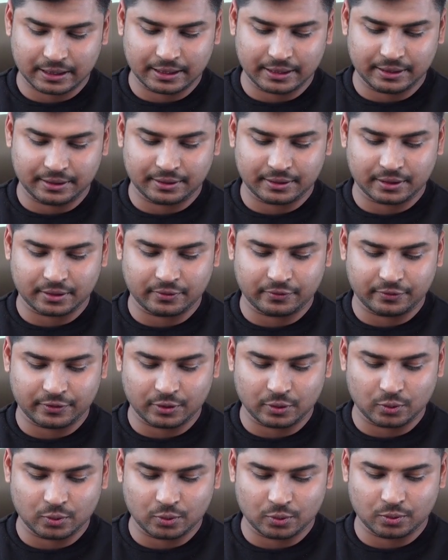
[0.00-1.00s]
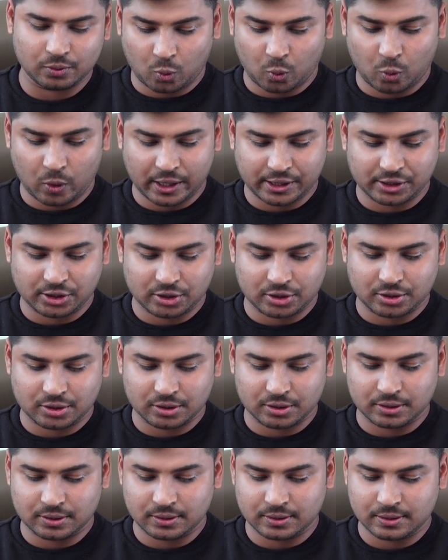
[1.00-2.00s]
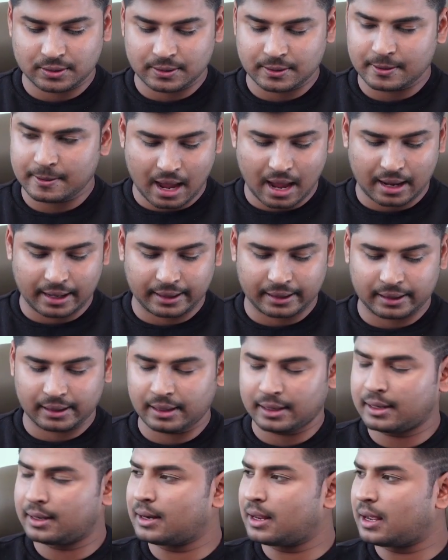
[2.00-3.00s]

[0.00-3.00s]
interview questions I can